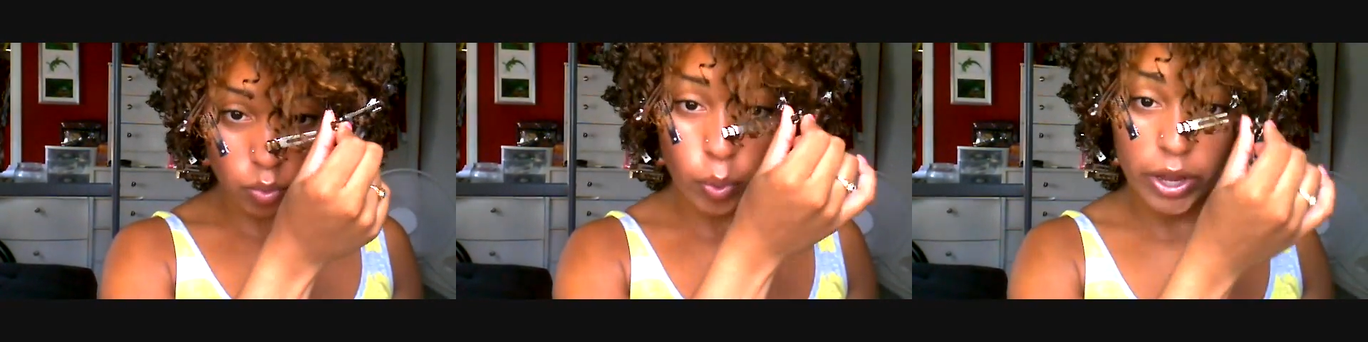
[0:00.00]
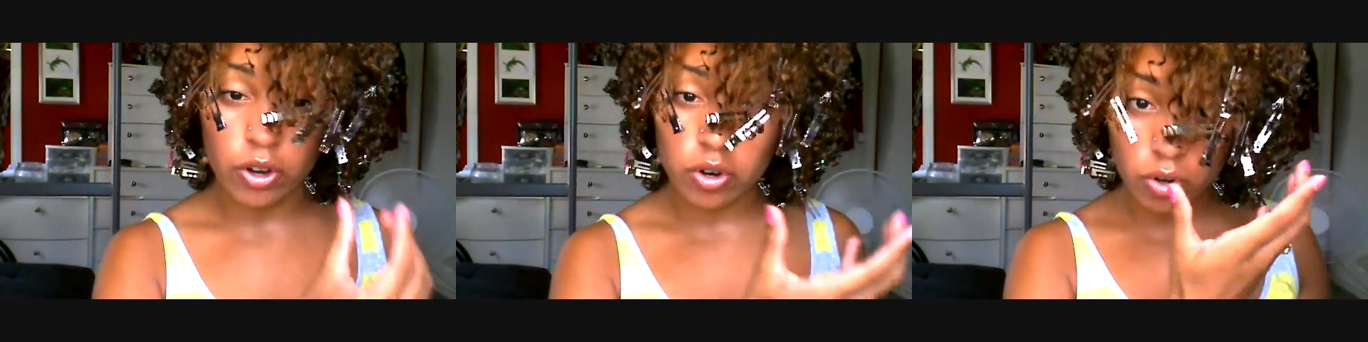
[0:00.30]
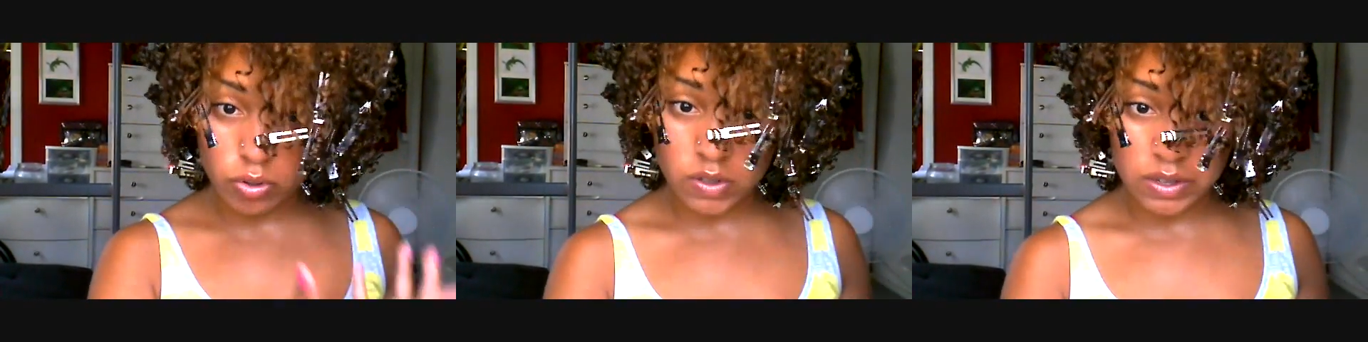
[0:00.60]
curls
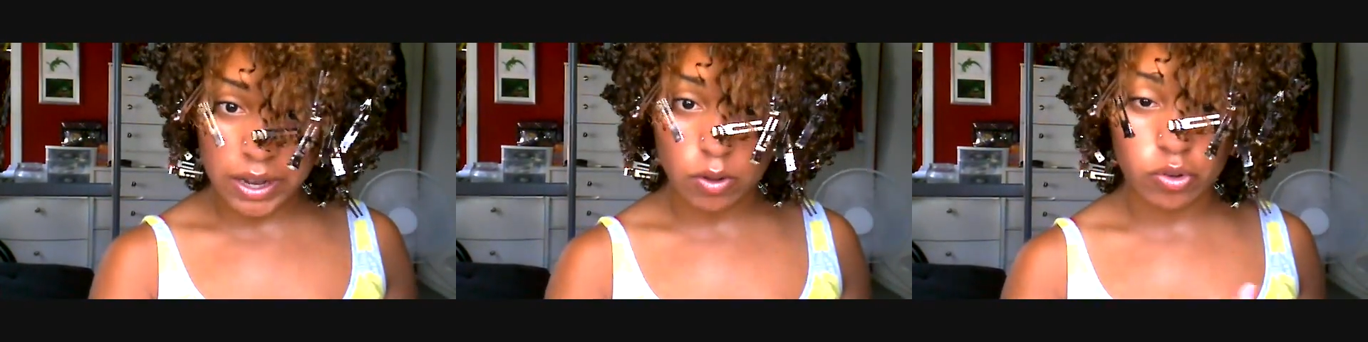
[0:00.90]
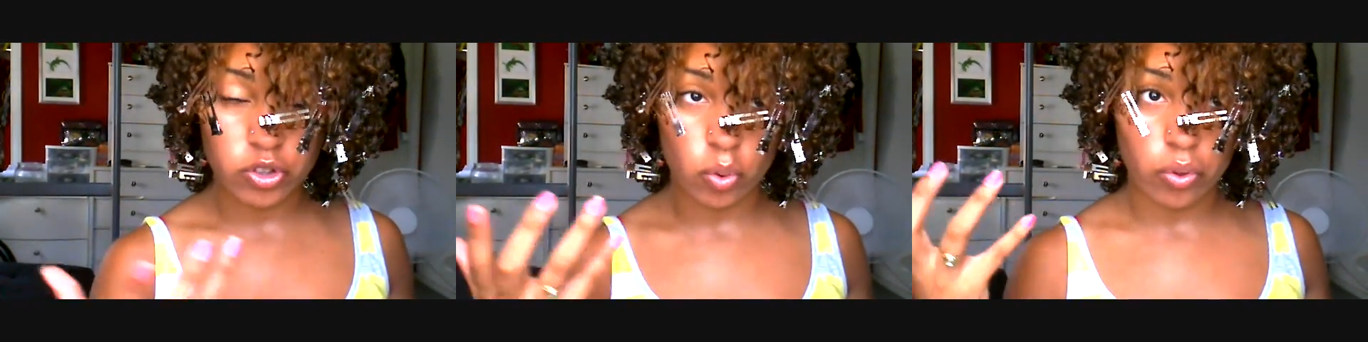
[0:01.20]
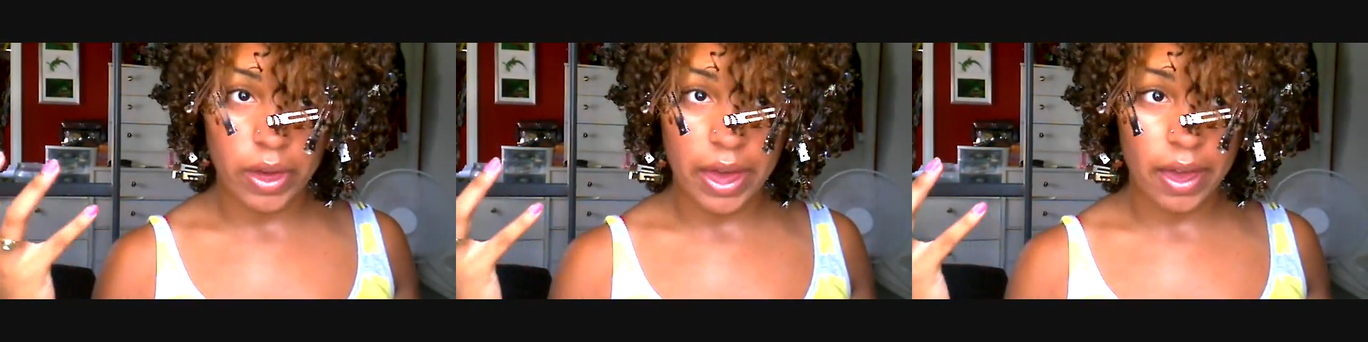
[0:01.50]
down so that
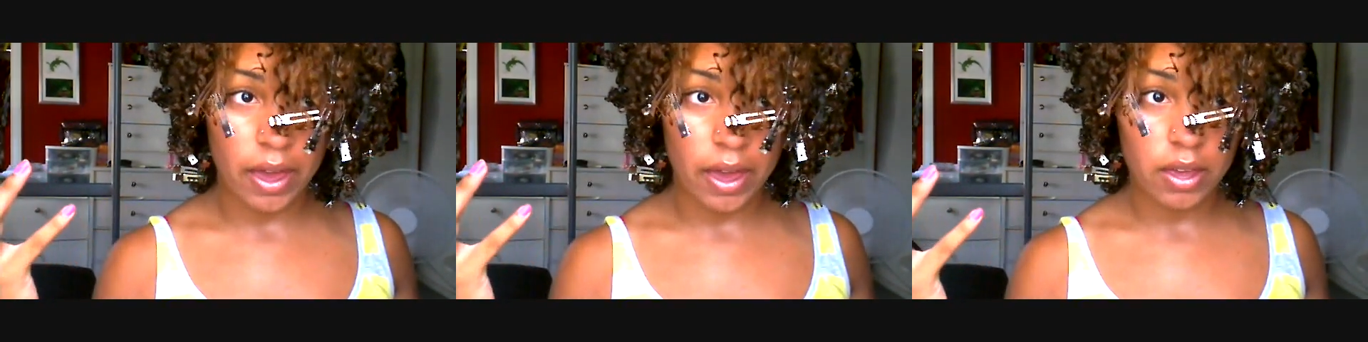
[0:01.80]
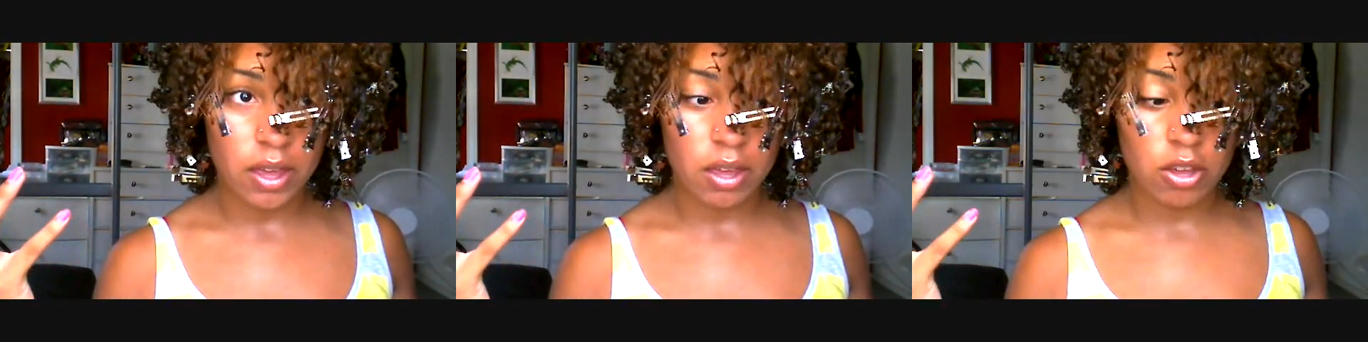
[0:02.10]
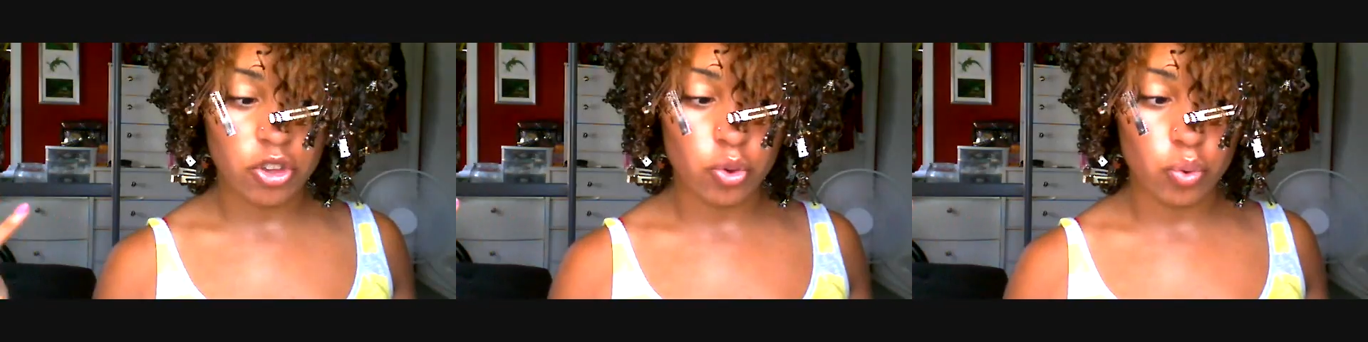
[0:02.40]
you
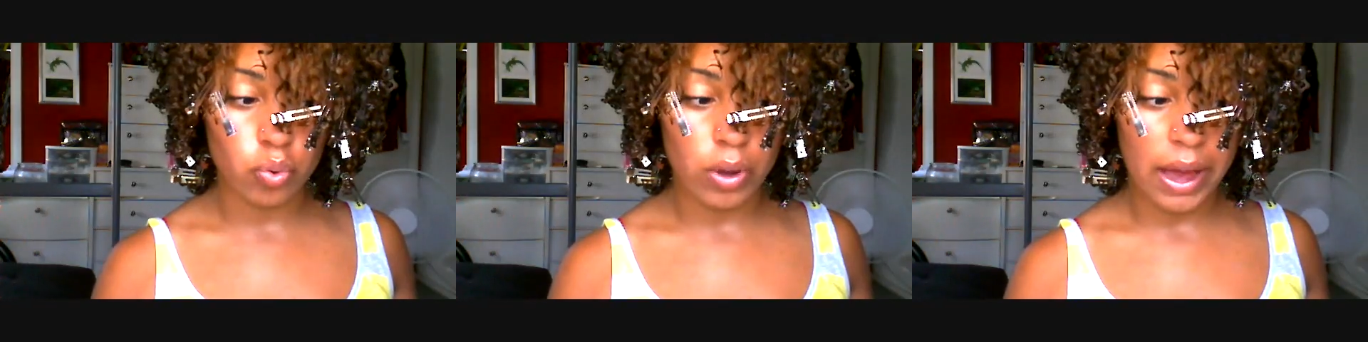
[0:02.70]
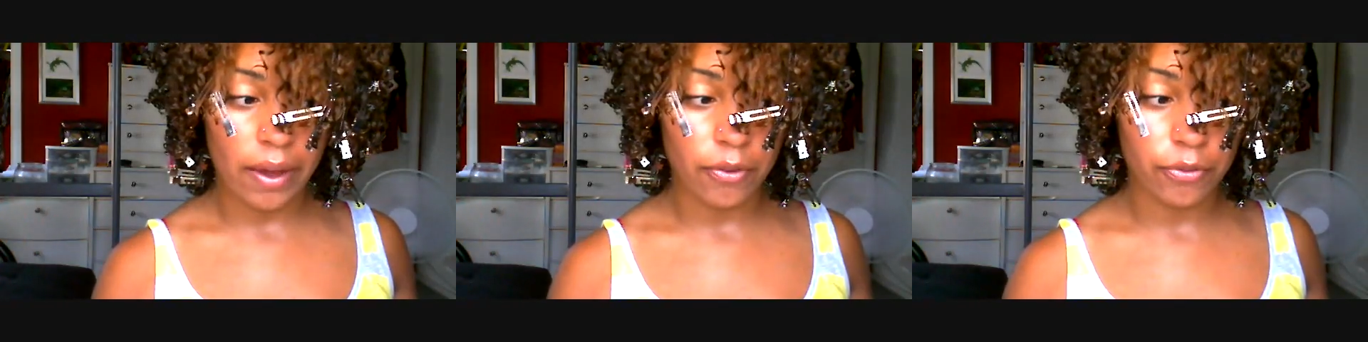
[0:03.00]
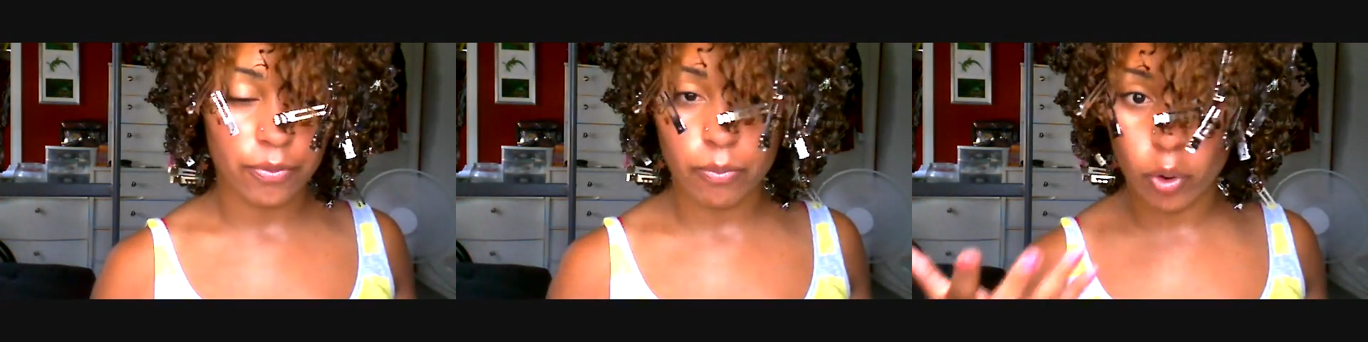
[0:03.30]
have more
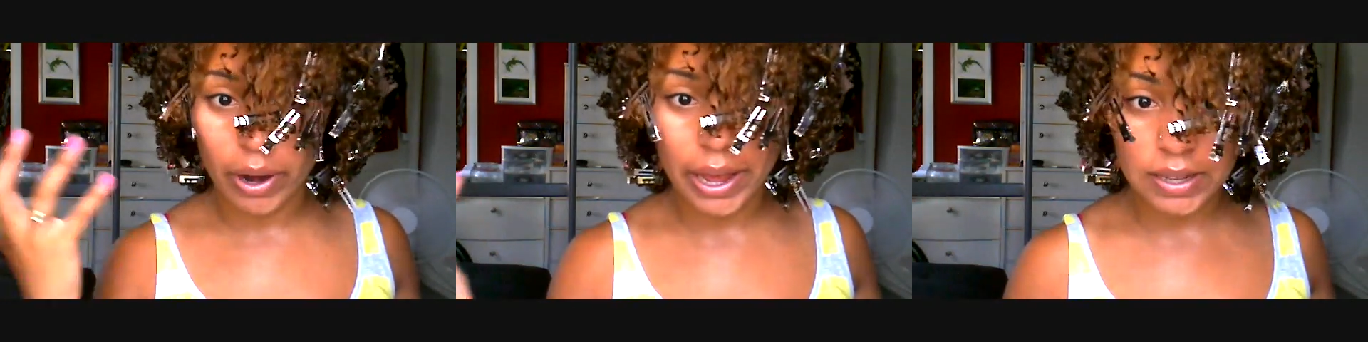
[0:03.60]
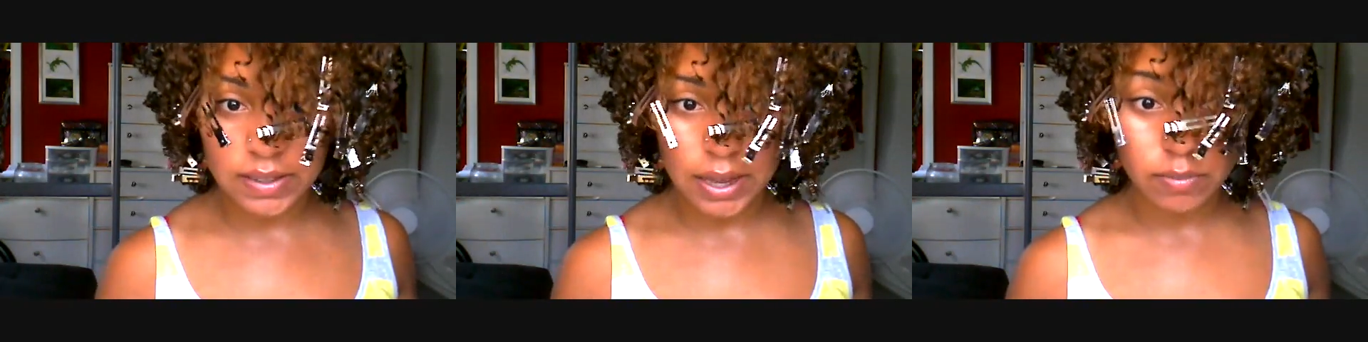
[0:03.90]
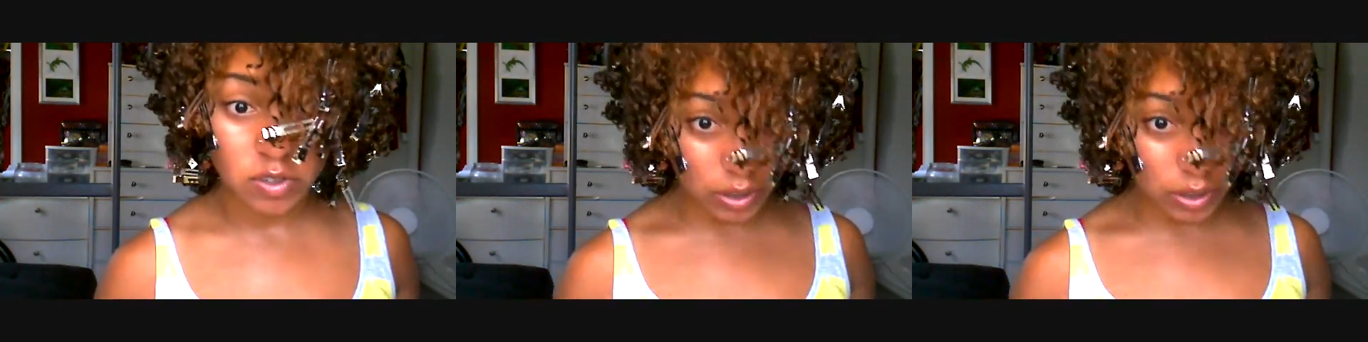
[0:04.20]
hang time. So that's what I'm